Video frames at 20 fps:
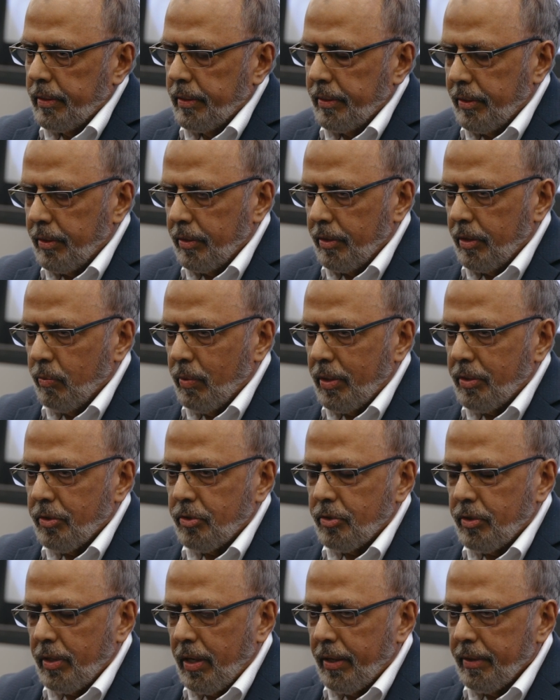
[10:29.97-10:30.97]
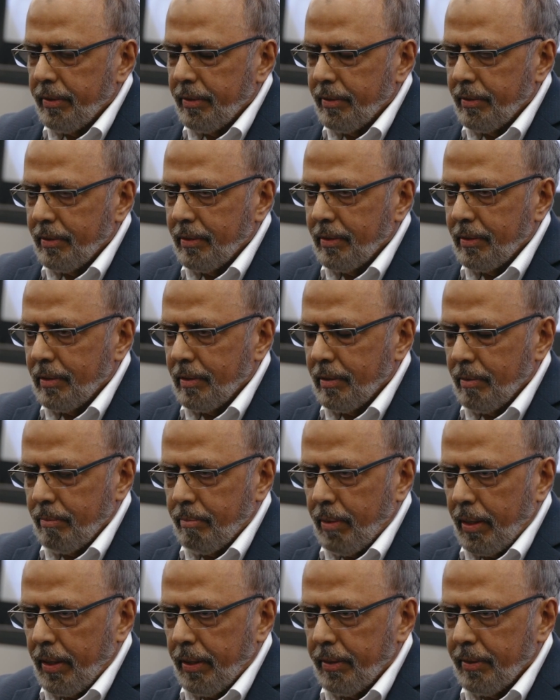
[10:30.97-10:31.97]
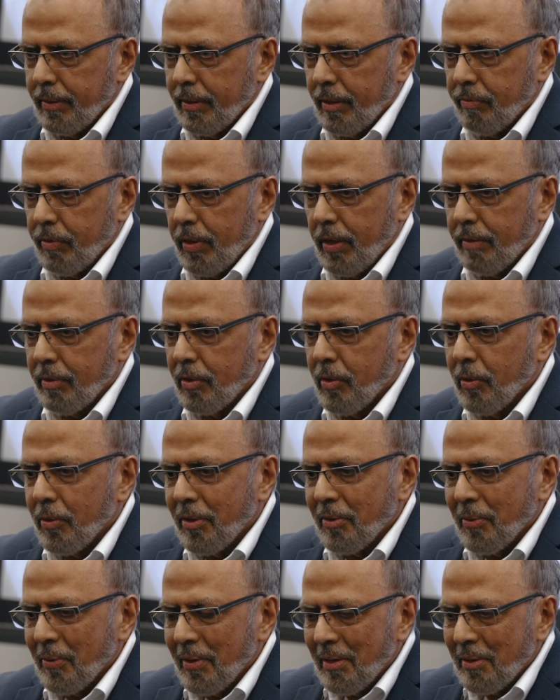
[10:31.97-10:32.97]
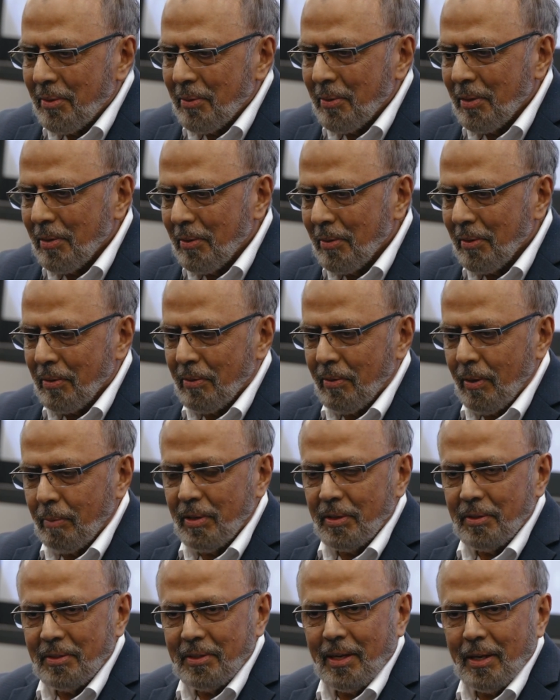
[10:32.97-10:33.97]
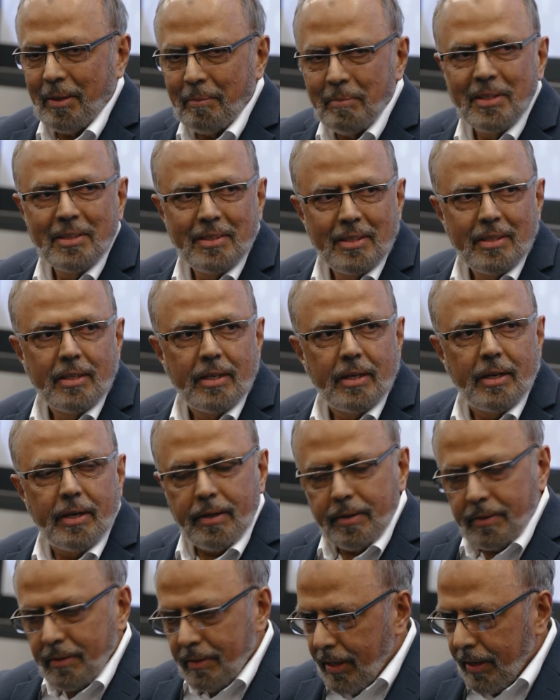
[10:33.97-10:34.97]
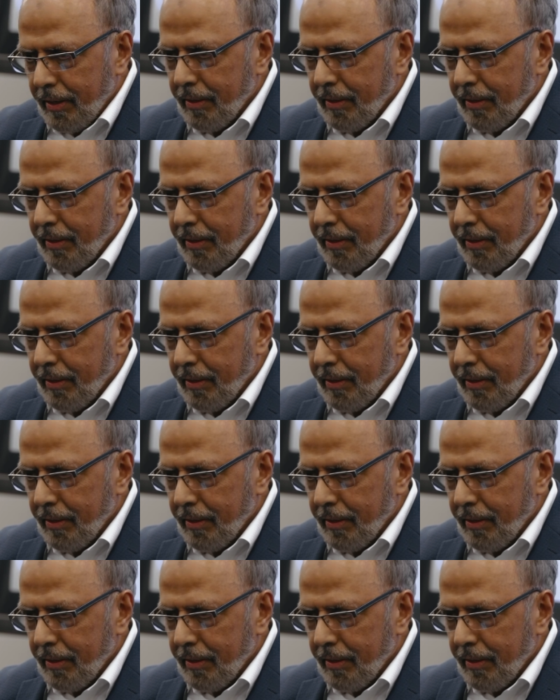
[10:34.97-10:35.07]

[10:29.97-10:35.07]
you want to start by, if you have a cookie to eat, you eat a crumb at a time, and